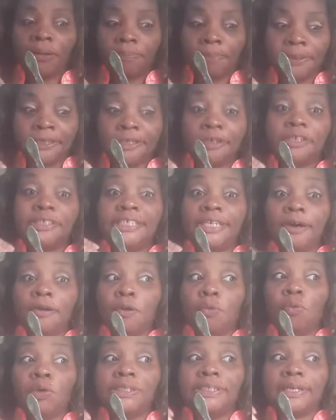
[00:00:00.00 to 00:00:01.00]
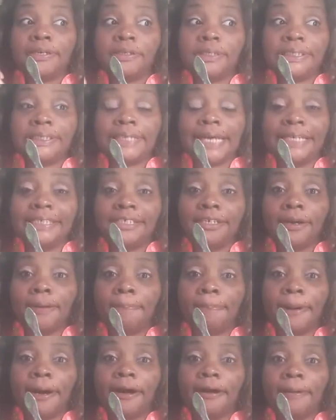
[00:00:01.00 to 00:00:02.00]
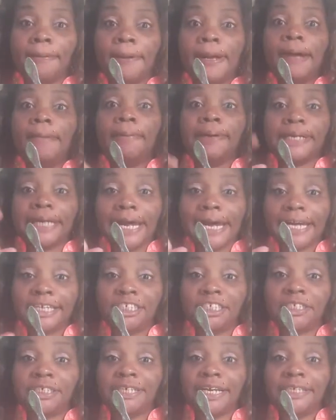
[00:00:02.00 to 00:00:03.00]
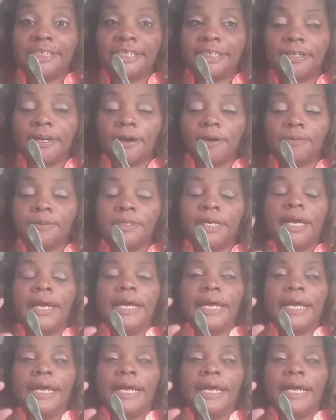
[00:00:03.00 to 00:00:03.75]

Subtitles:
But you can tell the ones that sat to the bottom, because I actually tasted those.